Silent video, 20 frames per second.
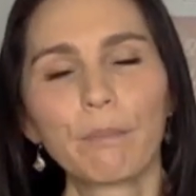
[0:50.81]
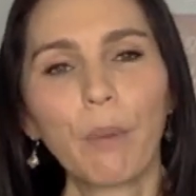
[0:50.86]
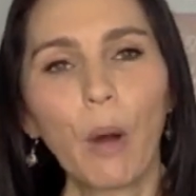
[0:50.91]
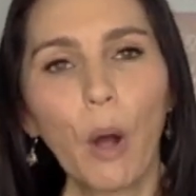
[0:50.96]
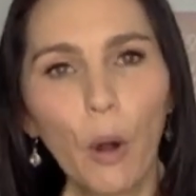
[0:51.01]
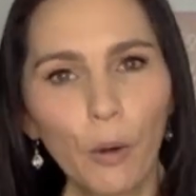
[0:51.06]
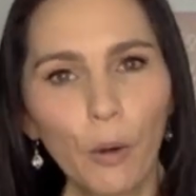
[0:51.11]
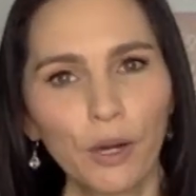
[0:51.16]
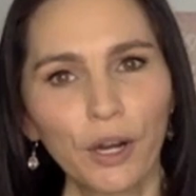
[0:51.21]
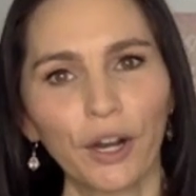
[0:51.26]

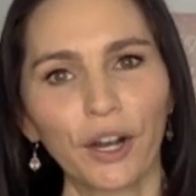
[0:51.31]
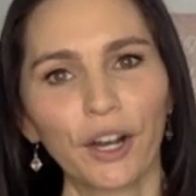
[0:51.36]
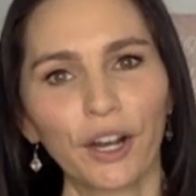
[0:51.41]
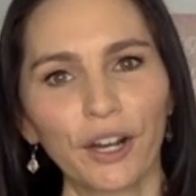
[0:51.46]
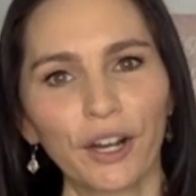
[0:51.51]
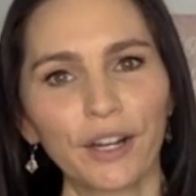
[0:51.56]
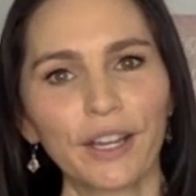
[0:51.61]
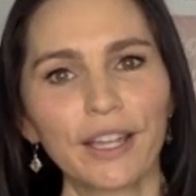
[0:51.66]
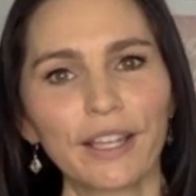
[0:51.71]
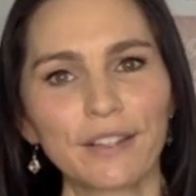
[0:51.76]

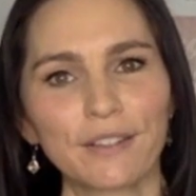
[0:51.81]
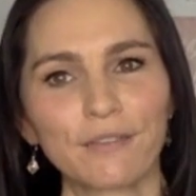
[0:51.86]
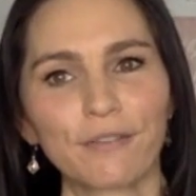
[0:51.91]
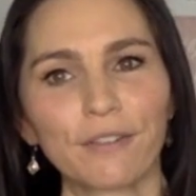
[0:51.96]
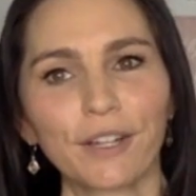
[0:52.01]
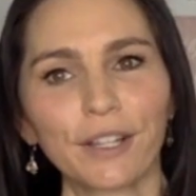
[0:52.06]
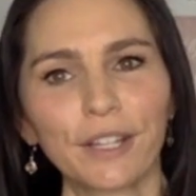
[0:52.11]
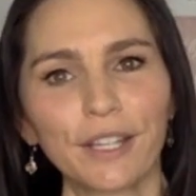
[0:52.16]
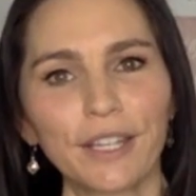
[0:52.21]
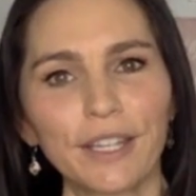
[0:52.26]
poker is
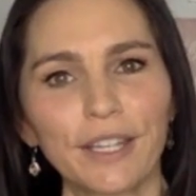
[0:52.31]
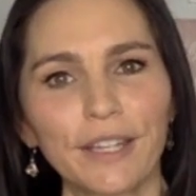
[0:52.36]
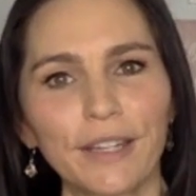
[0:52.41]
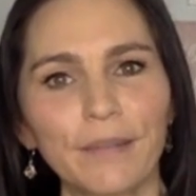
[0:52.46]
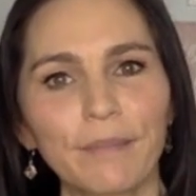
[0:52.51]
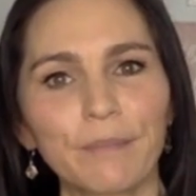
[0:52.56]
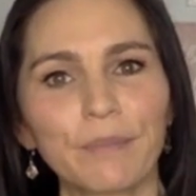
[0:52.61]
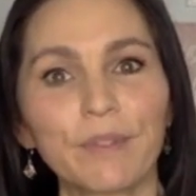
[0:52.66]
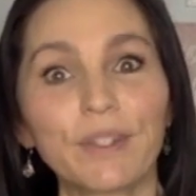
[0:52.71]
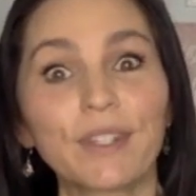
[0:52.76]

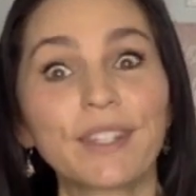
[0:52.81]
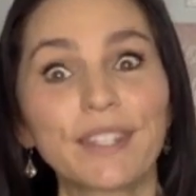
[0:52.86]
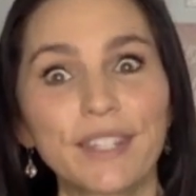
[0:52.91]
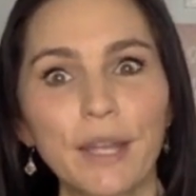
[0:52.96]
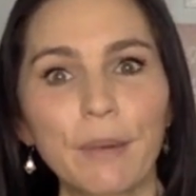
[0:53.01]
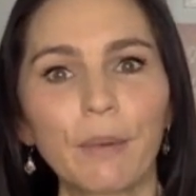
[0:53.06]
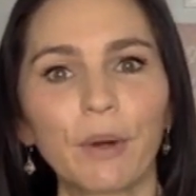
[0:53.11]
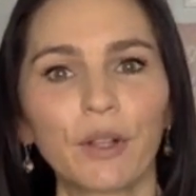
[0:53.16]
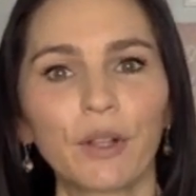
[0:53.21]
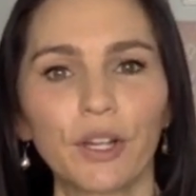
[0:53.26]
really
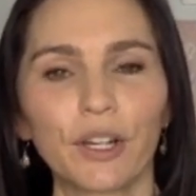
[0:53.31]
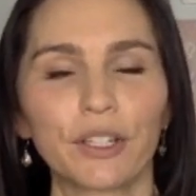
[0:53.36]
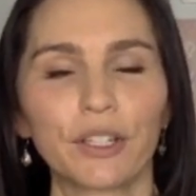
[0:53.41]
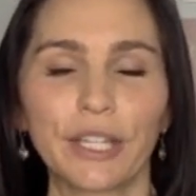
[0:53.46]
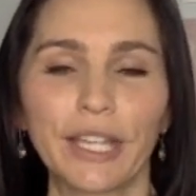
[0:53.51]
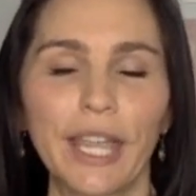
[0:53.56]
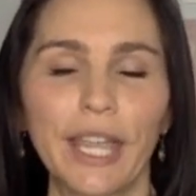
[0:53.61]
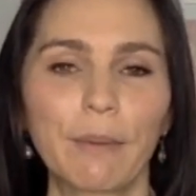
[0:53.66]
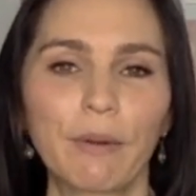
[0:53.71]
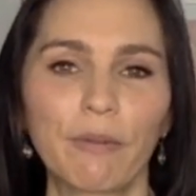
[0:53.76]
similar,
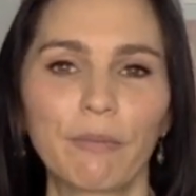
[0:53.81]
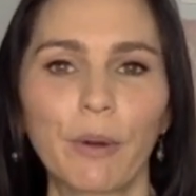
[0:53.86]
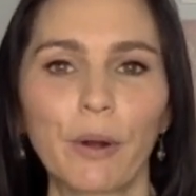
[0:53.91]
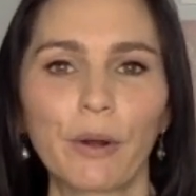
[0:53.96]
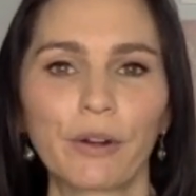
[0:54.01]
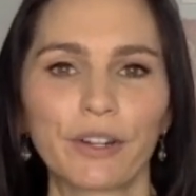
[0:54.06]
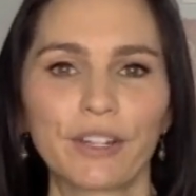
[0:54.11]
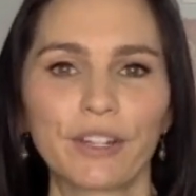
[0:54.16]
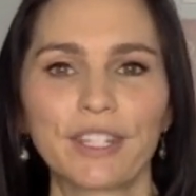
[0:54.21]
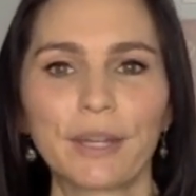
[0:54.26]
the game of
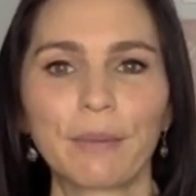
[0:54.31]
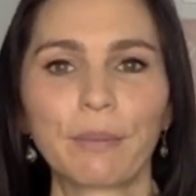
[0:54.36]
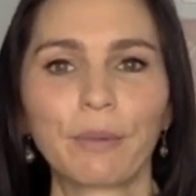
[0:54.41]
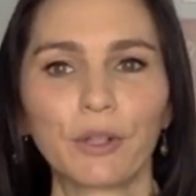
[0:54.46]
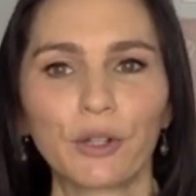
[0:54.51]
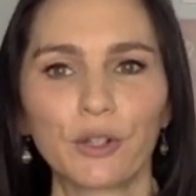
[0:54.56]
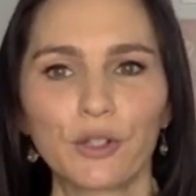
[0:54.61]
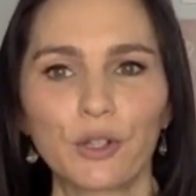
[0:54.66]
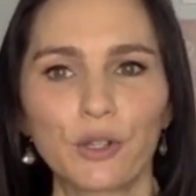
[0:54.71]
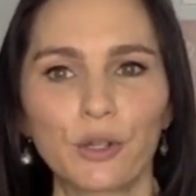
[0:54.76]
poker is
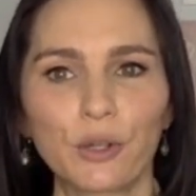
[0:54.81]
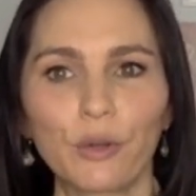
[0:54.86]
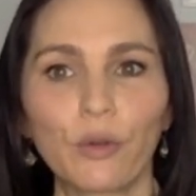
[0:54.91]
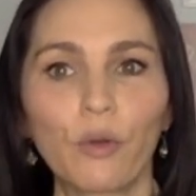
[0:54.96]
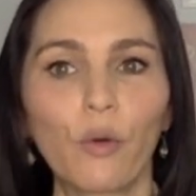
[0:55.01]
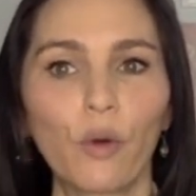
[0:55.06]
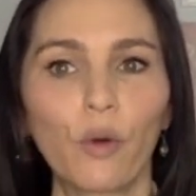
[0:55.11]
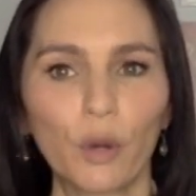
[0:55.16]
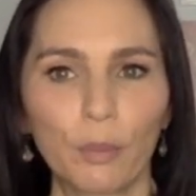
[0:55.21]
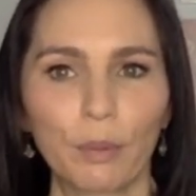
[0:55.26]
similar to
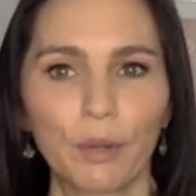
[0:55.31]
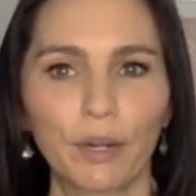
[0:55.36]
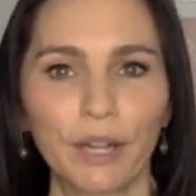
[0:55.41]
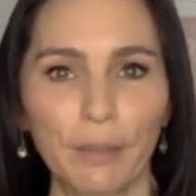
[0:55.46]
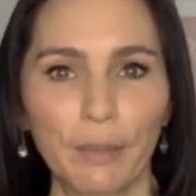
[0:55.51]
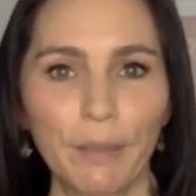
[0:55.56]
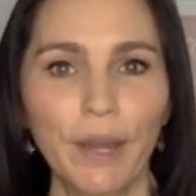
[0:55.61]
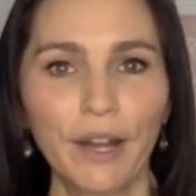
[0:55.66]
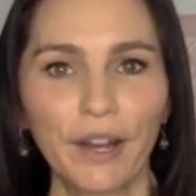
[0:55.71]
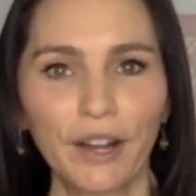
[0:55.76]
corporate
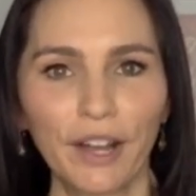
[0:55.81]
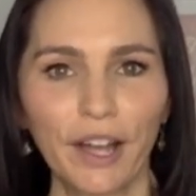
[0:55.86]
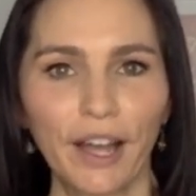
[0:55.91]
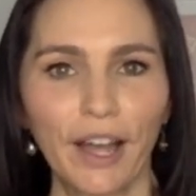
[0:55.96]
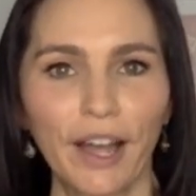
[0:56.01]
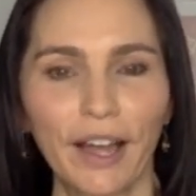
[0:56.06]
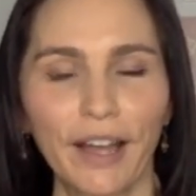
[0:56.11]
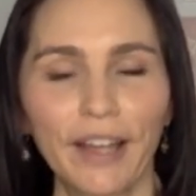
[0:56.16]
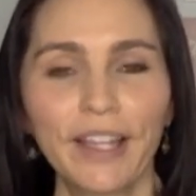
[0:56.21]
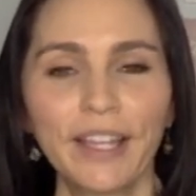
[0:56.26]

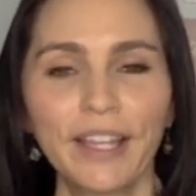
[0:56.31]
America,